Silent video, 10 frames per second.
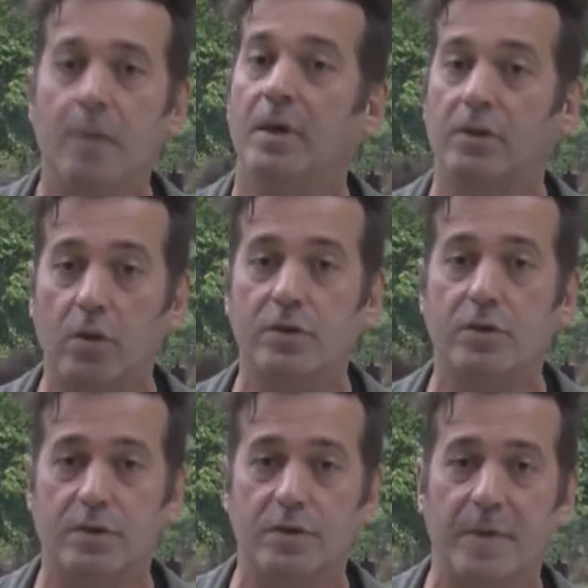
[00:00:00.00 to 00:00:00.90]
but
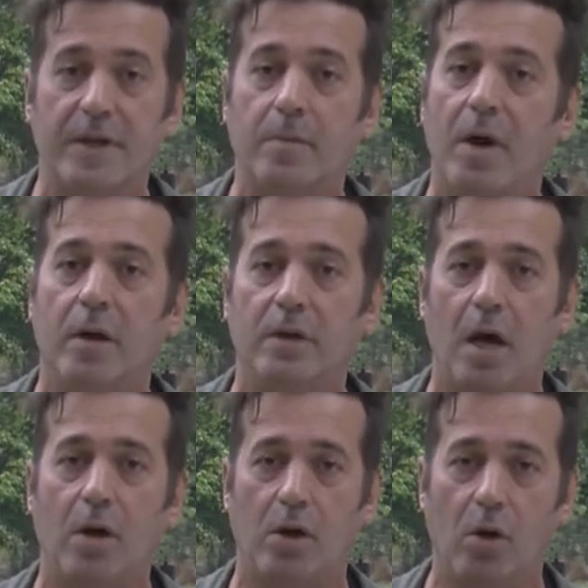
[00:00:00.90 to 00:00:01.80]
also to speak about
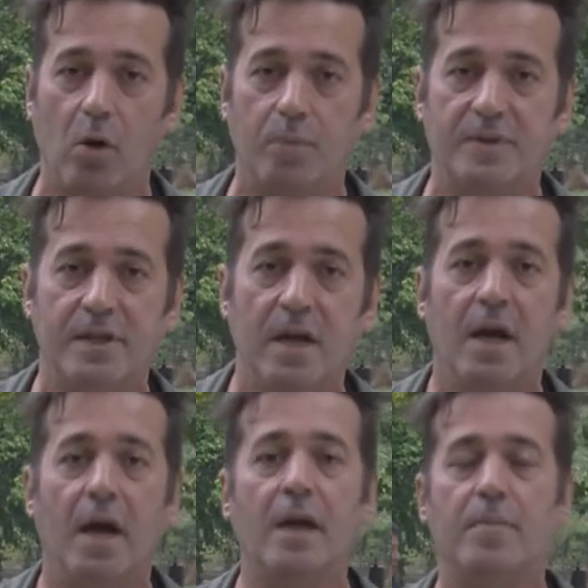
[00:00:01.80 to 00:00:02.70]
our hopes
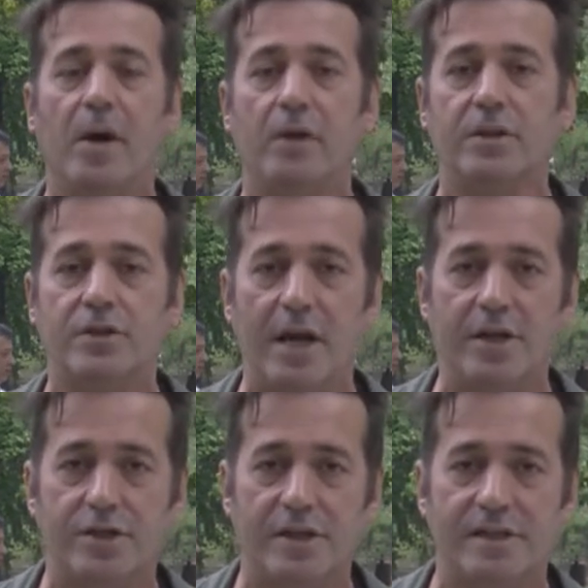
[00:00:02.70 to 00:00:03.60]
and about the
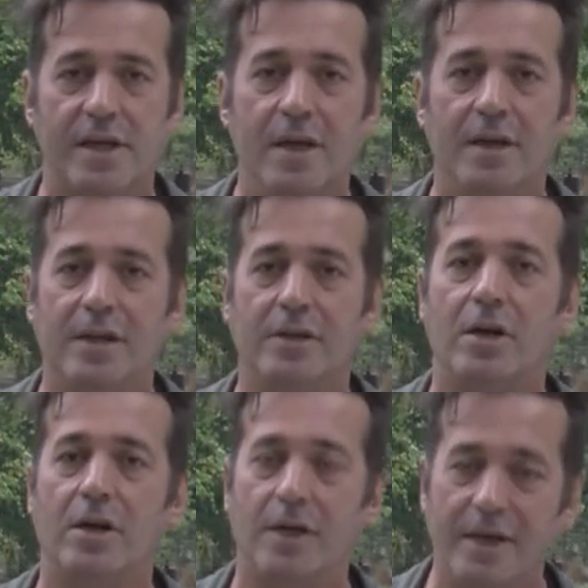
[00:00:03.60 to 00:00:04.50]
changes that are